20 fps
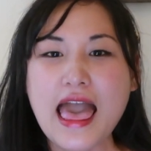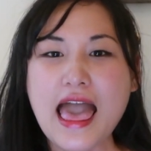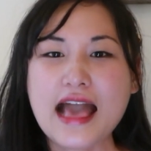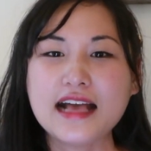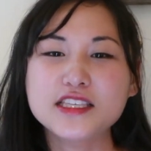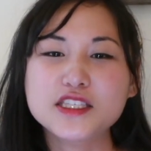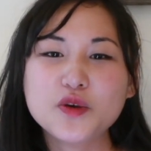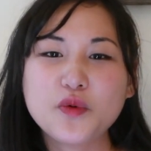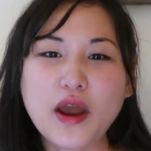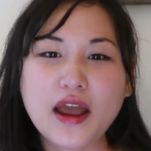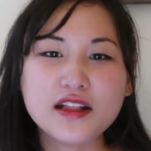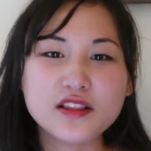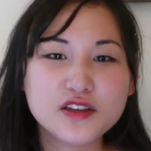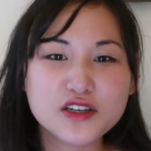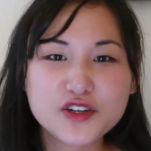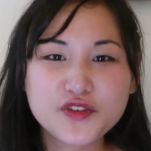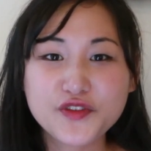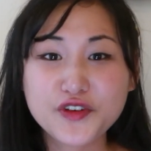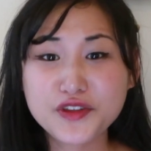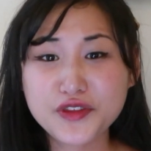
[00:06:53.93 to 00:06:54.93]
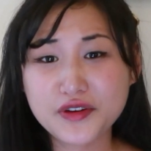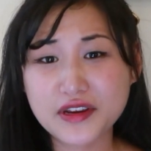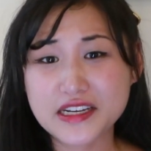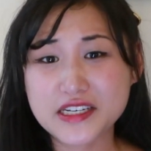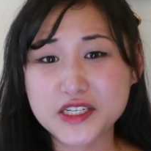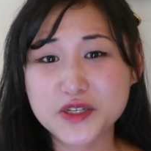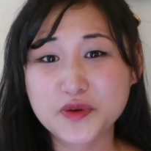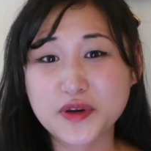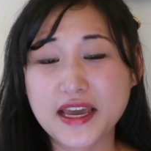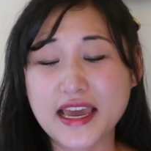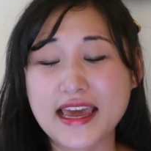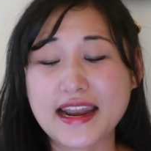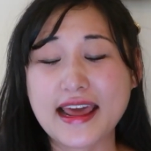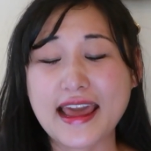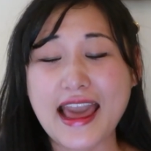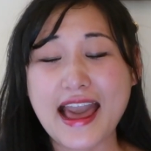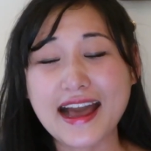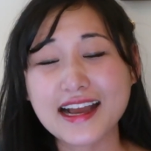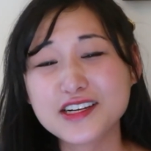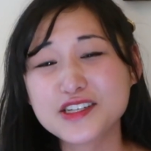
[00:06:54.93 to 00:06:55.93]
And so I looked further into it and
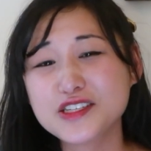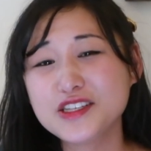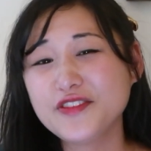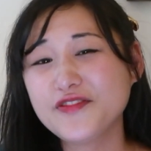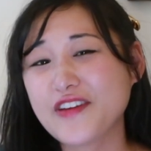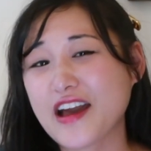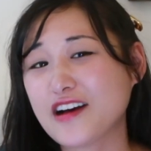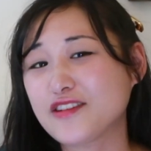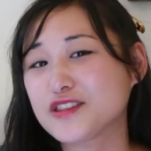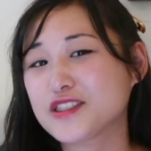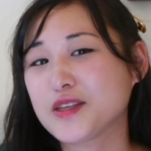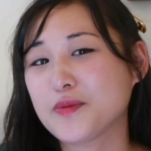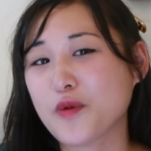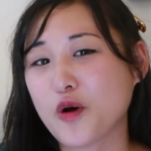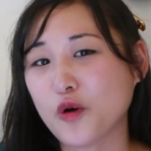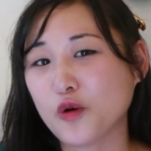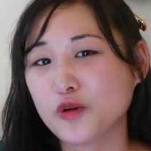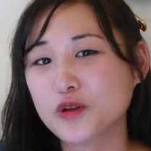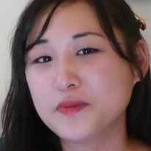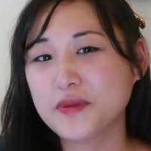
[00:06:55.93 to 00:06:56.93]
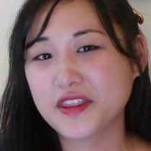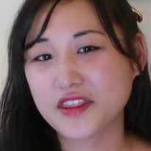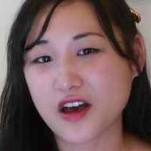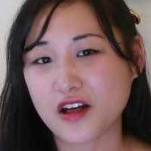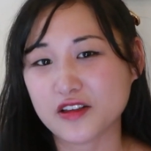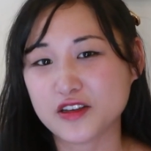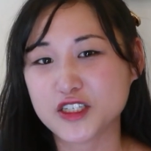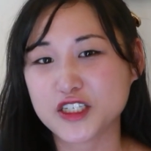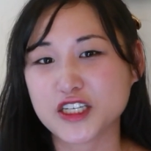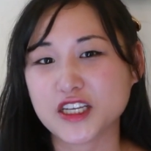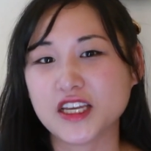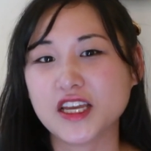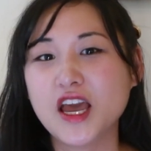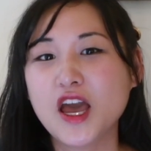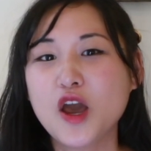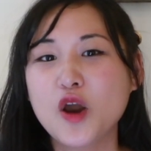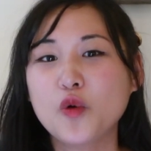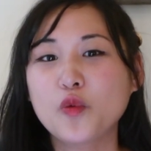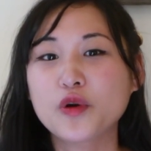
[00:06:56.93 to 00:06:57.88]
I actually found some old mythology